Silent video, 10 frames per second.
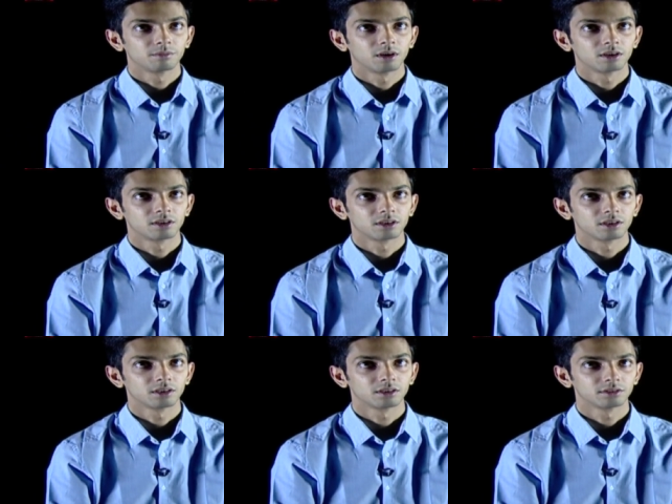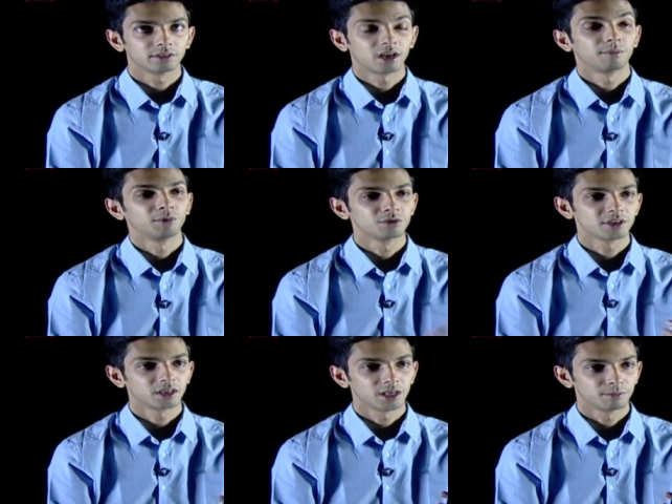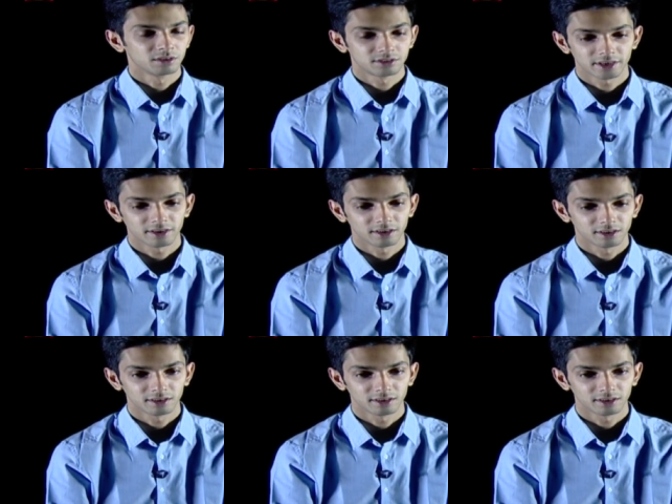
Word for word: But then our music label said,